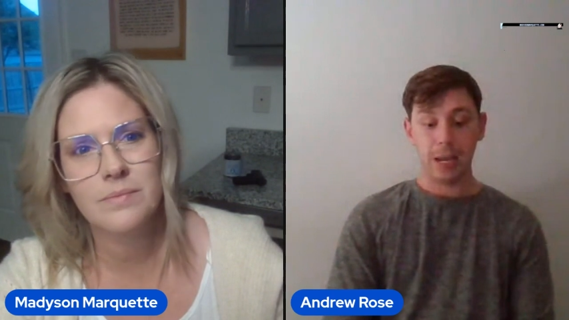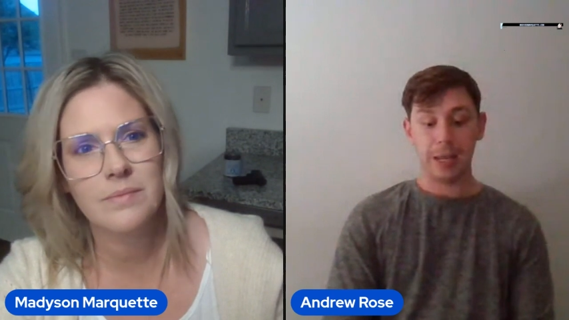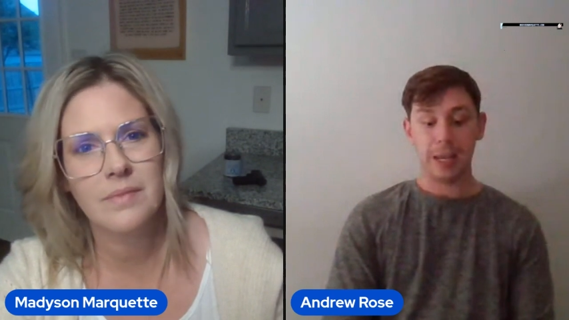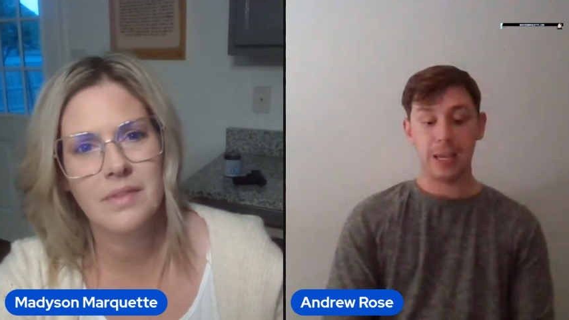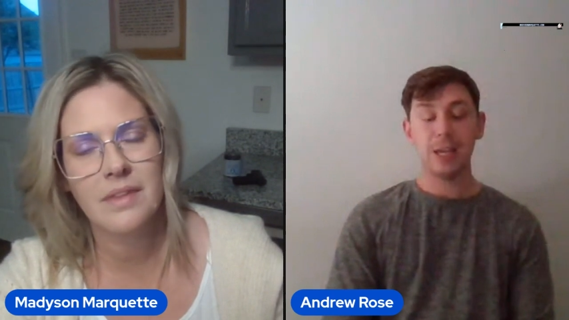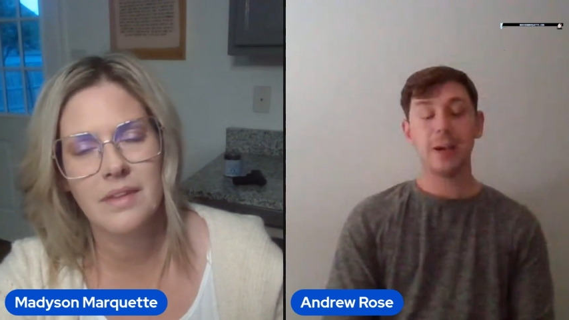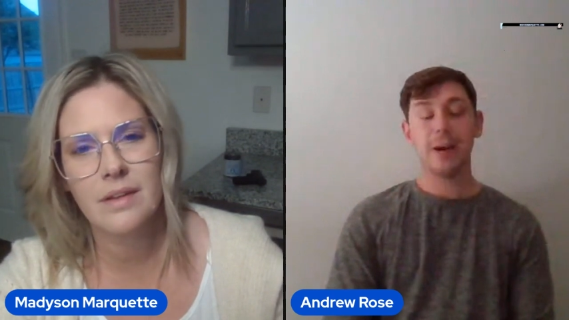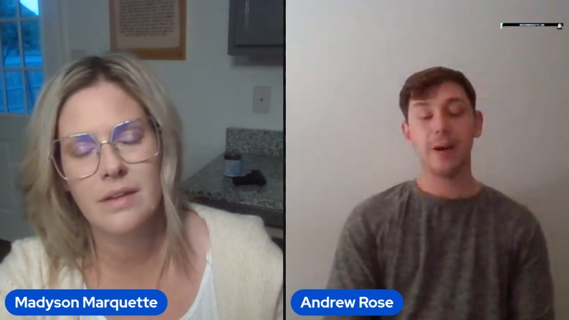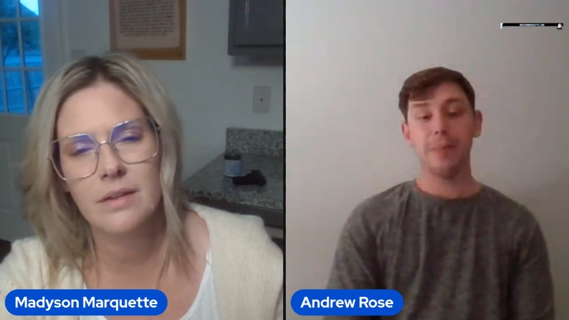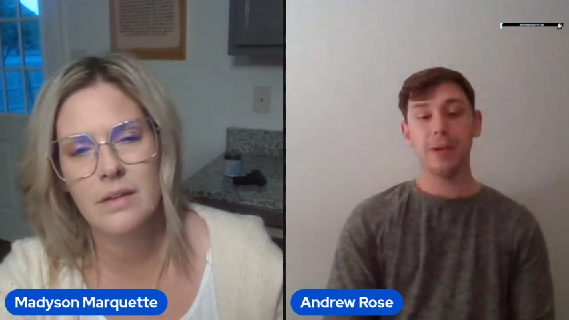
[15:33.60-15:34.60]
Speaker 1: And
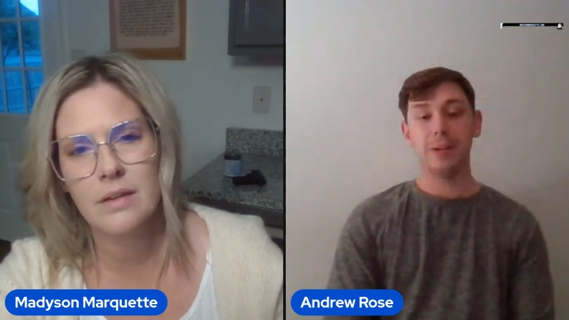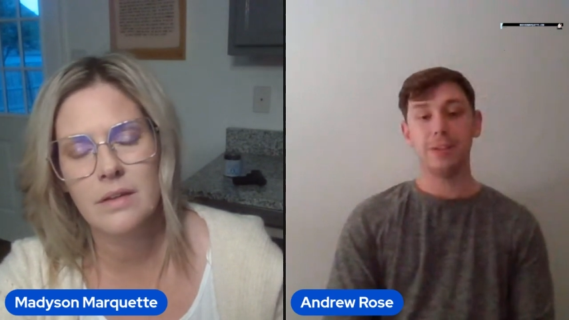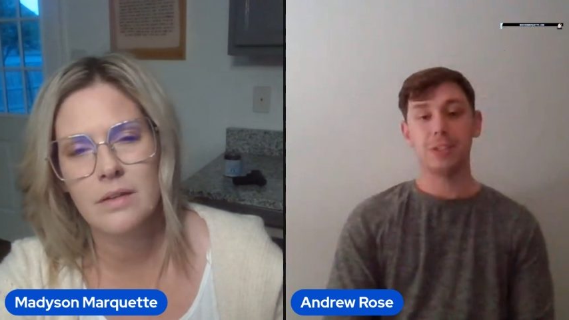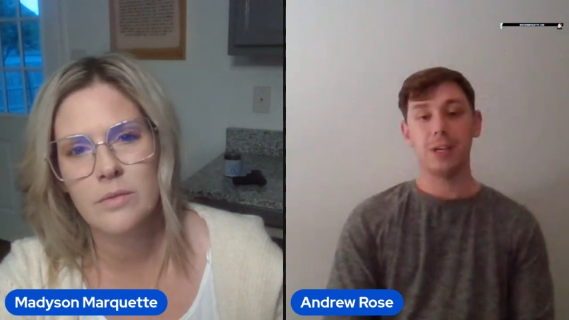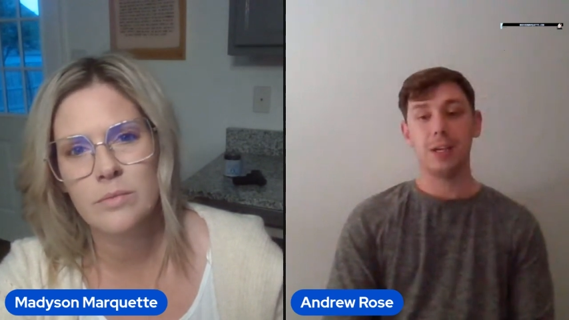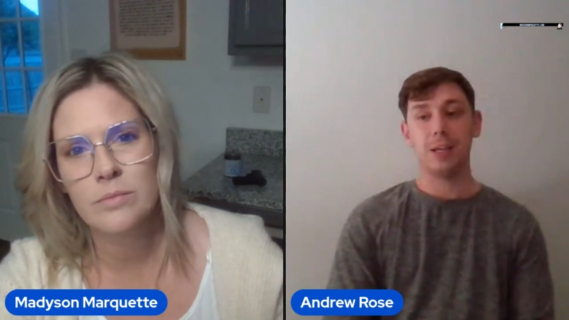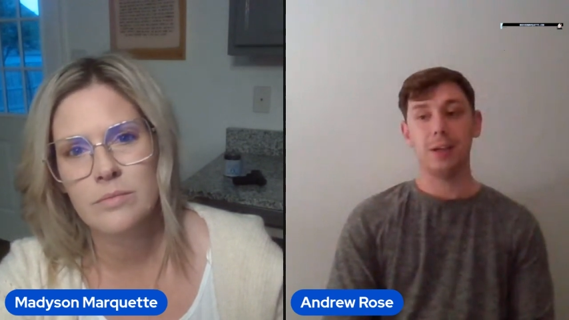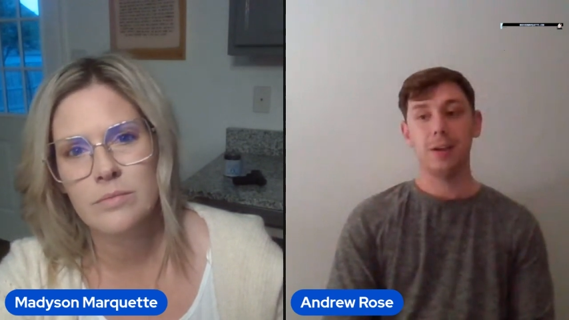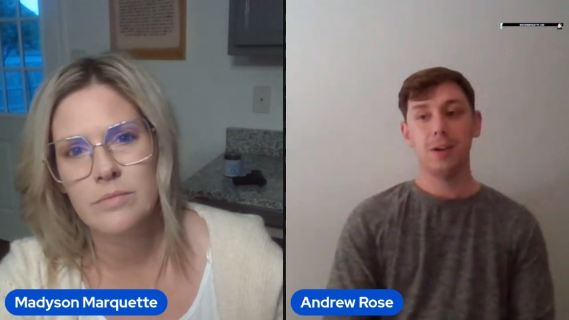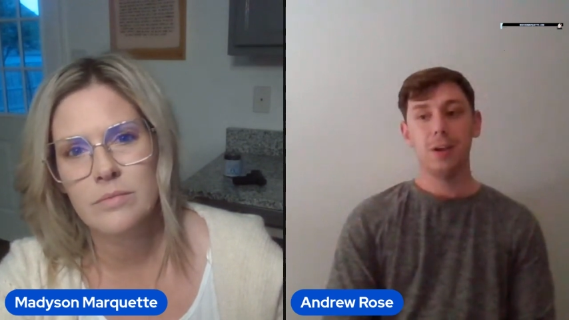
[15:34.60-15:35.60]
he commented
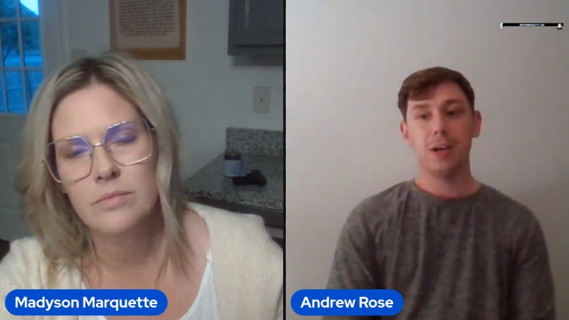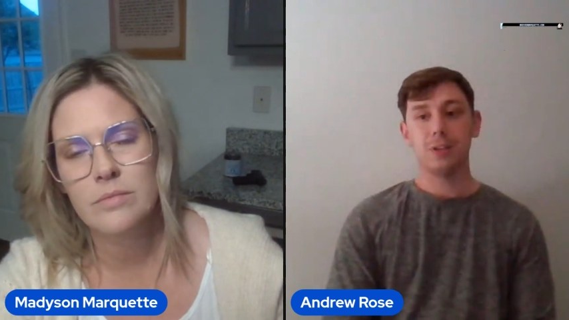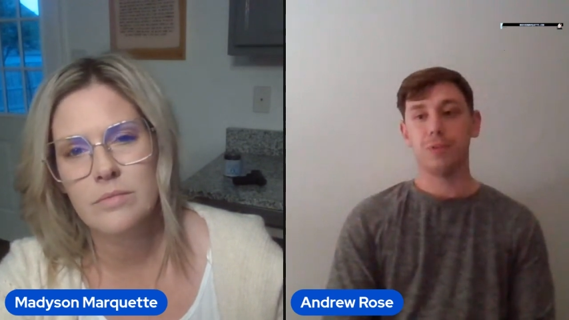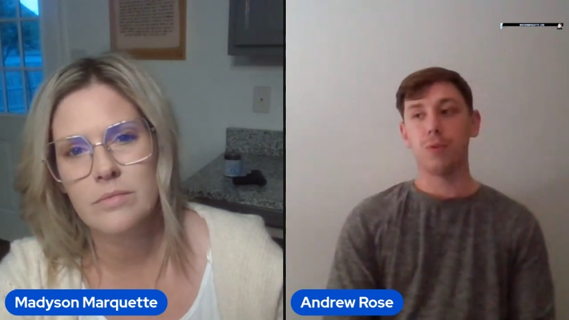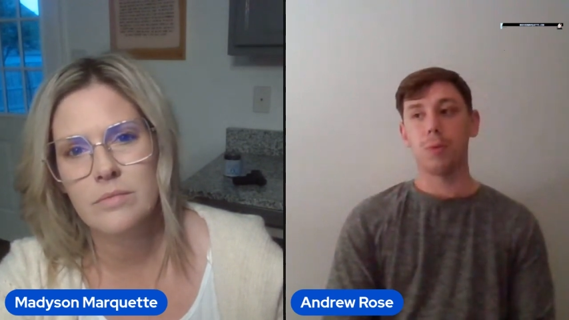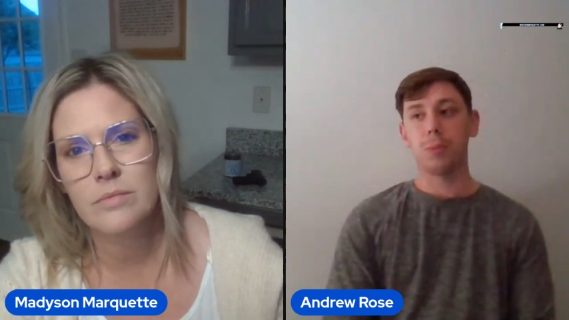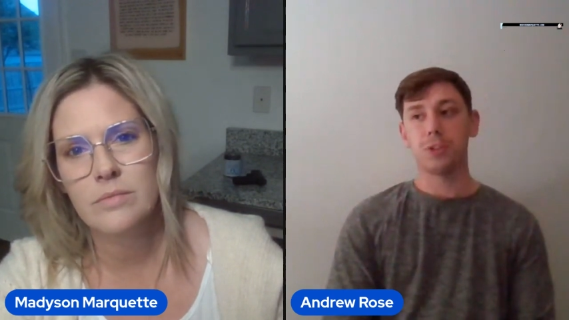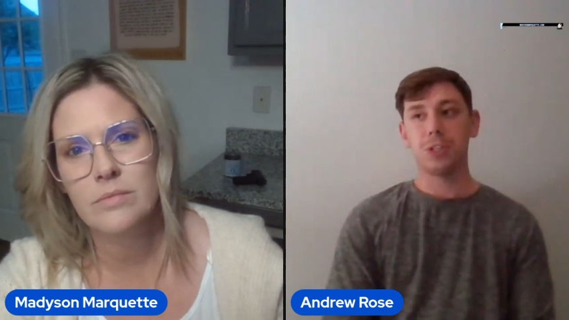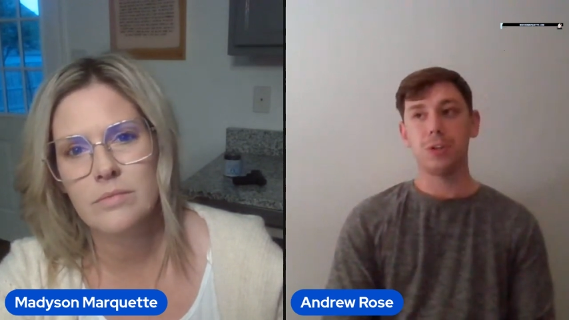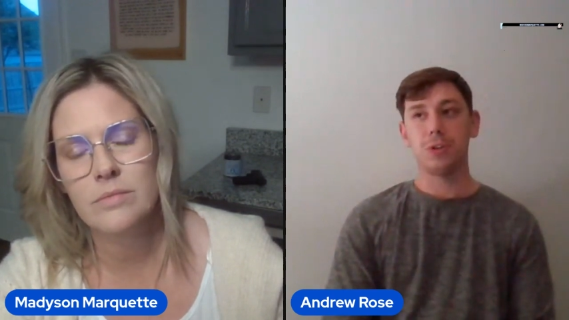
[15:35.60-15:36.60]
saying, as a
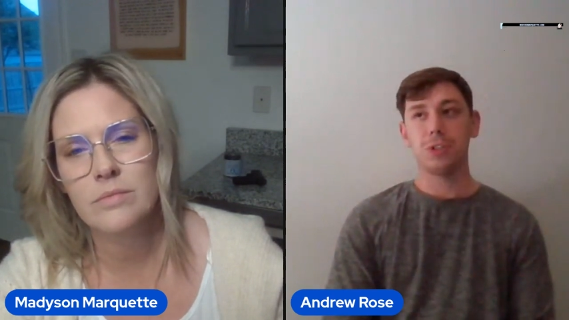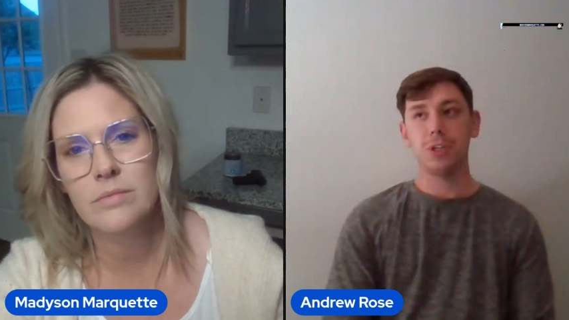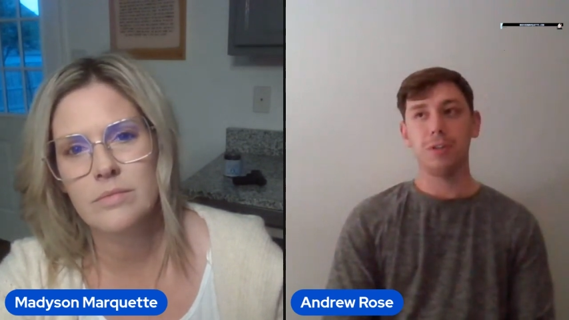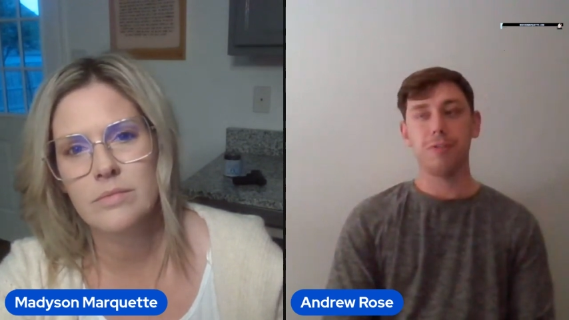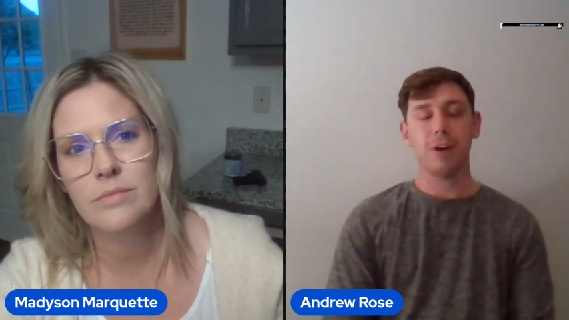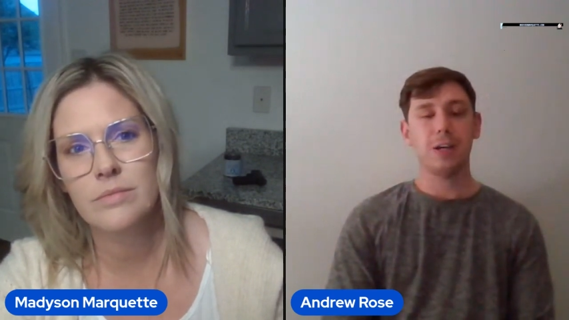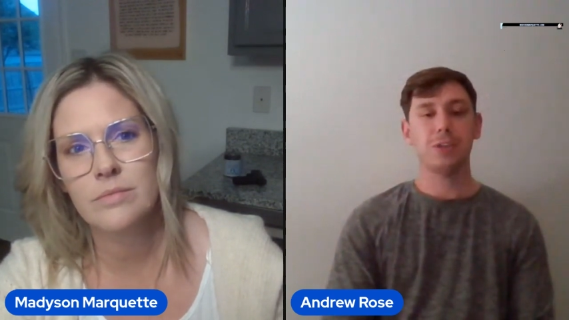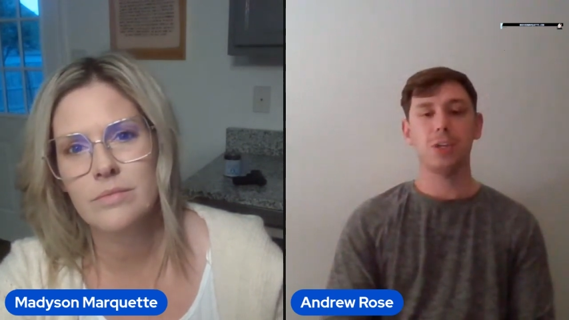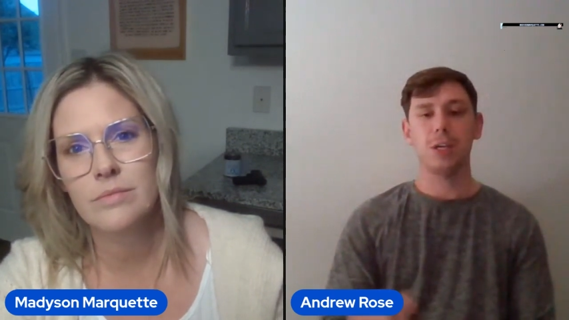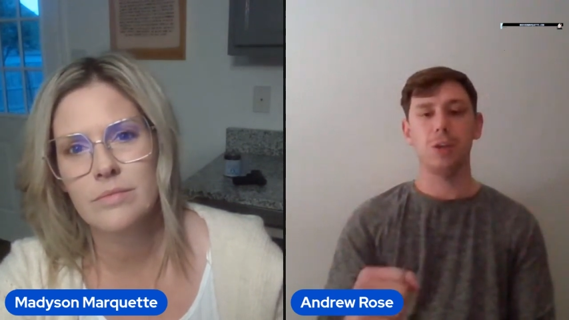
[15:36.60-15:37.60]
former senior chief, I
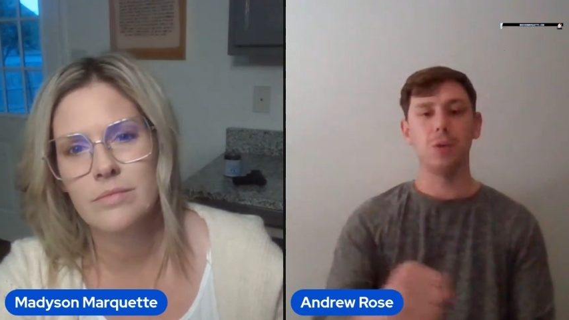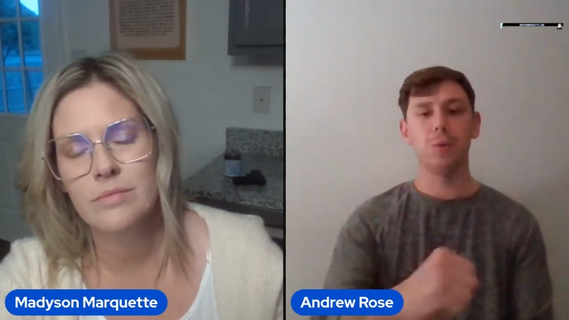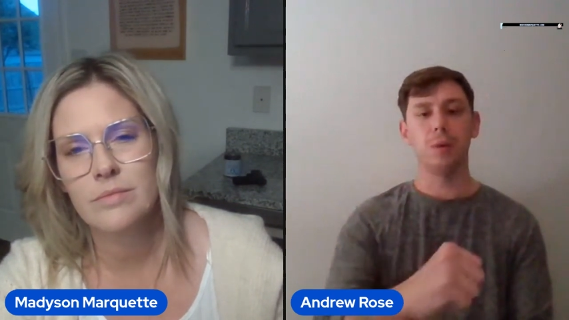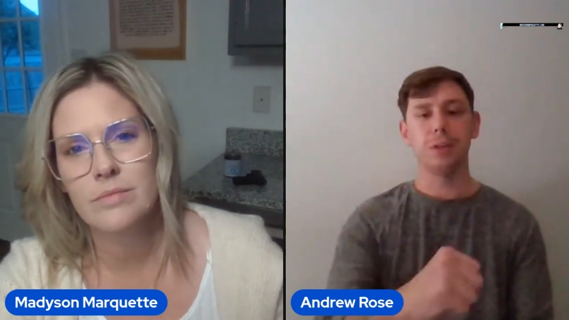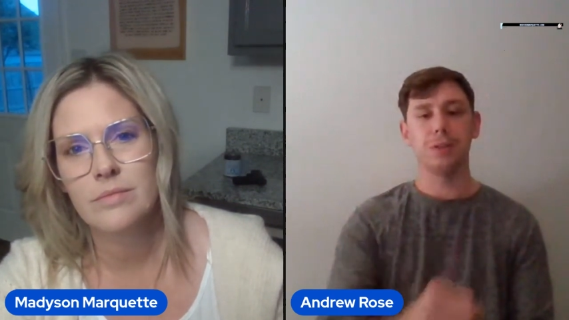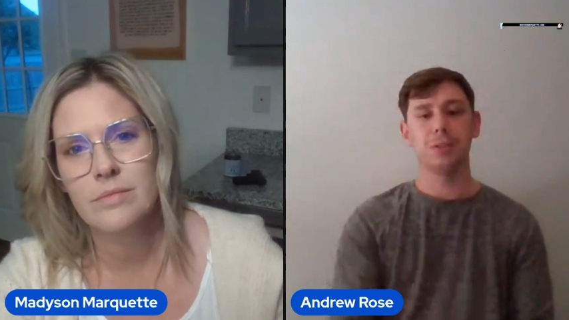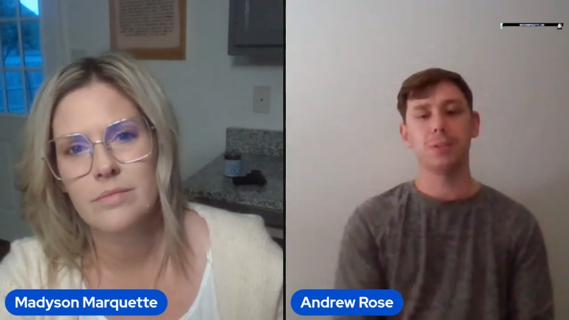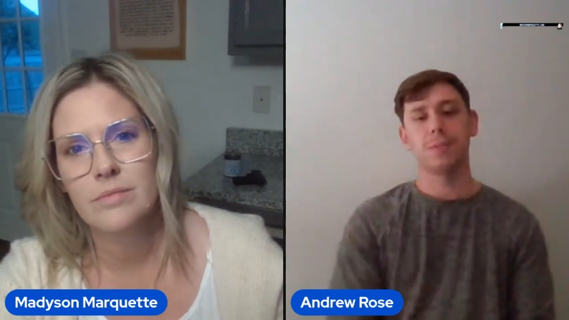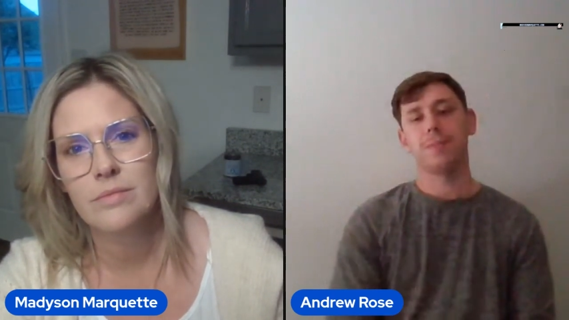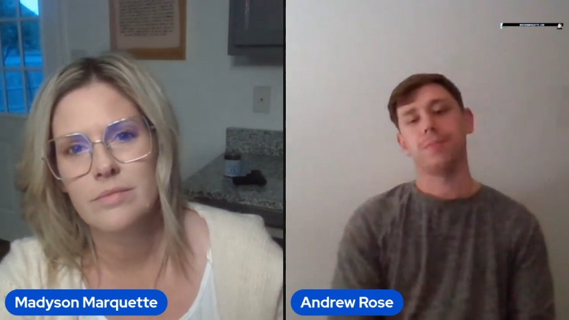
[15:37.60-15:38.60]
say good riddance.